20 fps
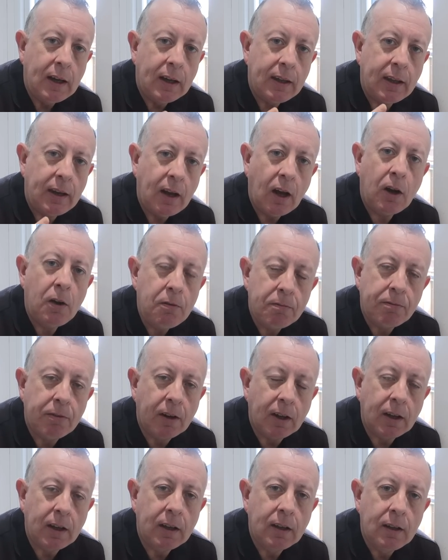and then
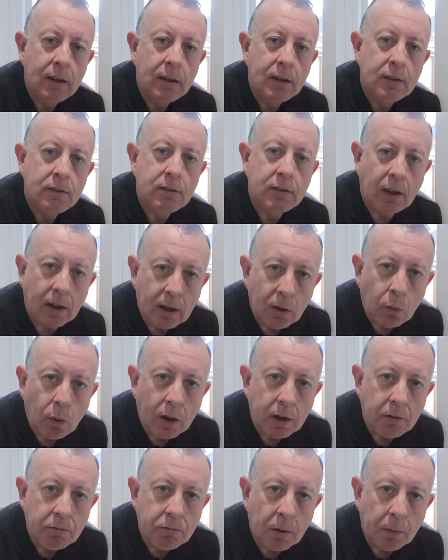hopefully stay
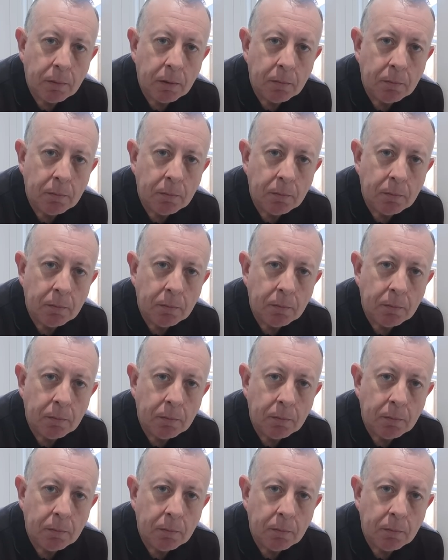away from